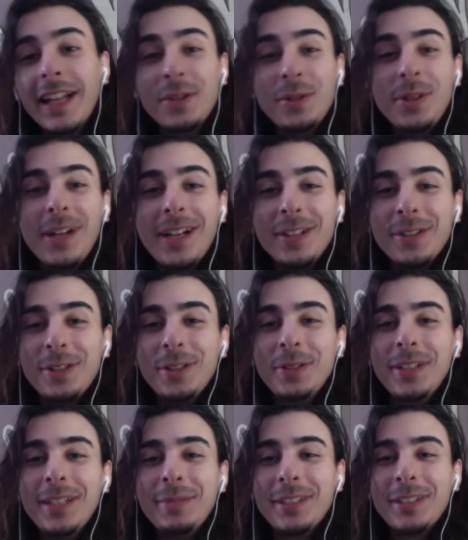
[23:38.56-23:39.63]
what you guys are
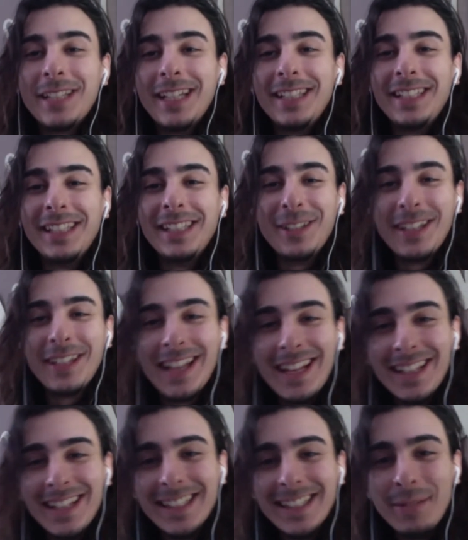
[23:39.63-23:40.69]
doing precisely. Look at
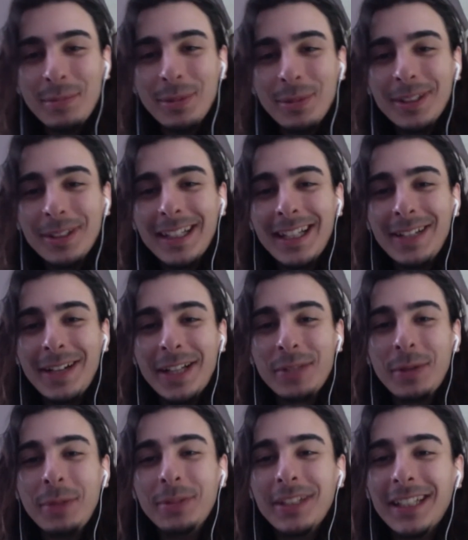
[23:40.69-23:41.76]
that example, and you
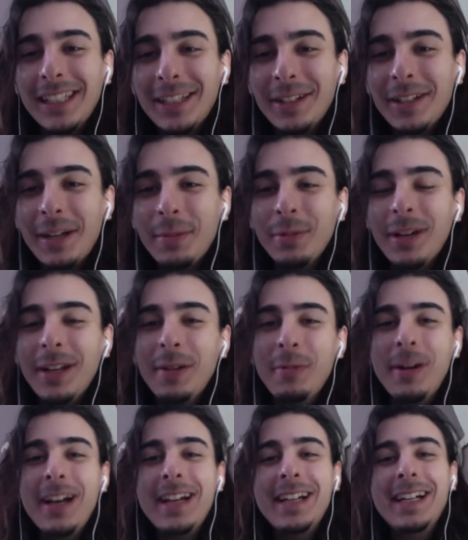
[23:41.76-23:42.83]
guys were able to clear it up right
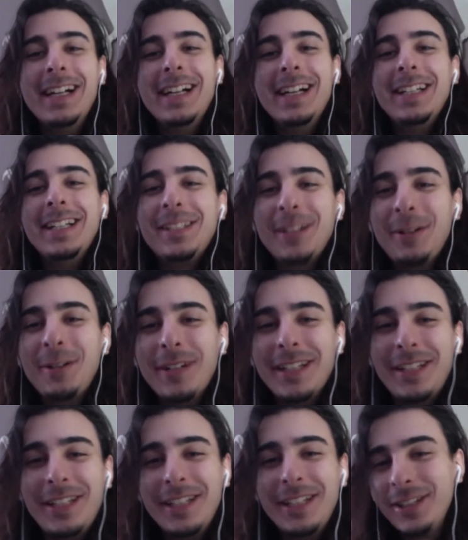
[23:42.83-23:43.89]
away. So
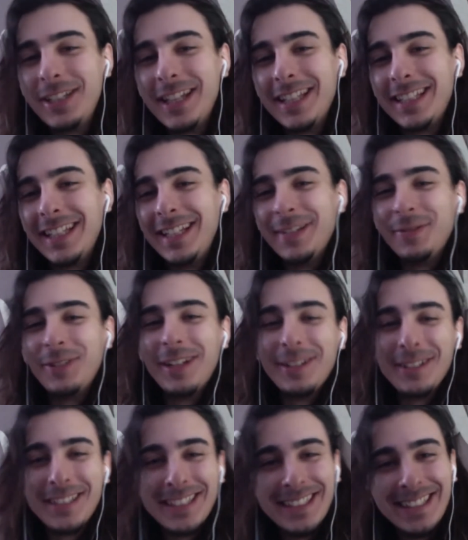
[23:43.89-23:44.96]
uh, cheers to the city of
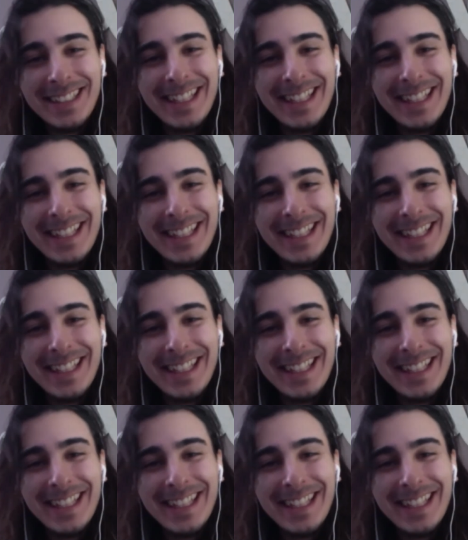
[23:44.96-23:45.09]
Fredericton.